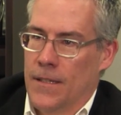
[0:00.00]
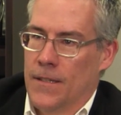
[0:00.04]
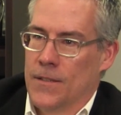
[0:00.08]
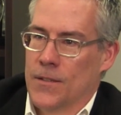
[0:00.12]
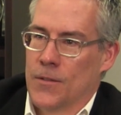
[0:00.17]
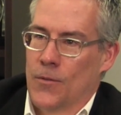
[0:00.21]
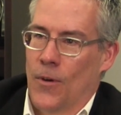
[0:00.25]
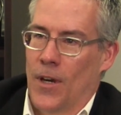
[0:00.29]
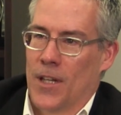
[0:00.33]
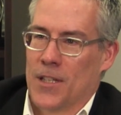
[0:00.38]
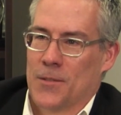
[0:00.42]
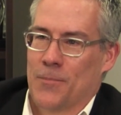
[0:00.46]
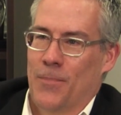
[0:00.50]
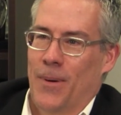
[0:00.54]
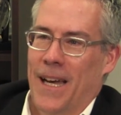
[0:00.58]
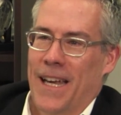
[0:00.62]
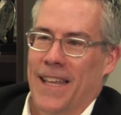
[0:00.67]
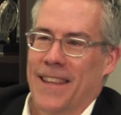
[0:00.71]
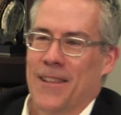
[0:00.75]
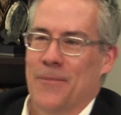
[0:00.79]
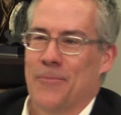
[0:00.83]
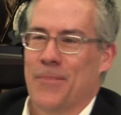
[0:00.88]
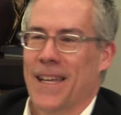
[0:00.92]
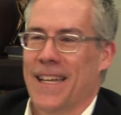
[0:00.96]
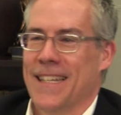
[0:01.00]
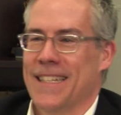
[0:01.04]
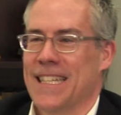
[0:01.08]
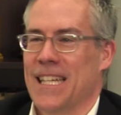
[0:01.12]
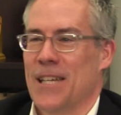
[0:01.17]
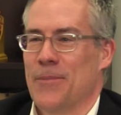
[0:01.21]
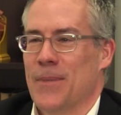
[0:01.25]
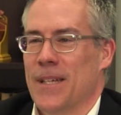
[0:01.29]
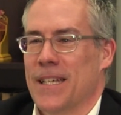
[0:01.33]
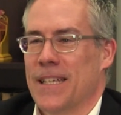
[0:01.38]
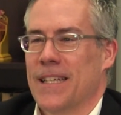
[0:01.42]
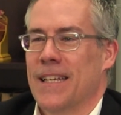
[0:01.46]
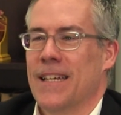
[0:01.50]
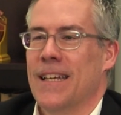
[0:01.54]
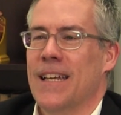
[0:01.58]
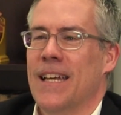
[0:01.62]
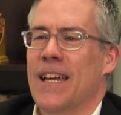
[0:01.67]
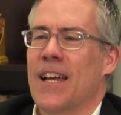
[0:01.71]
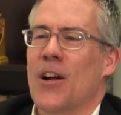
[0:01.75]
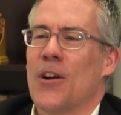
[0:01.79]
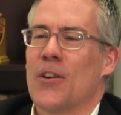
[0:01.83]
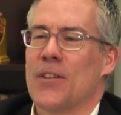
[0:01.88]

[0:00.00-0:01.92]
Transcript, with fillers: squashed by the pandemic, COVID,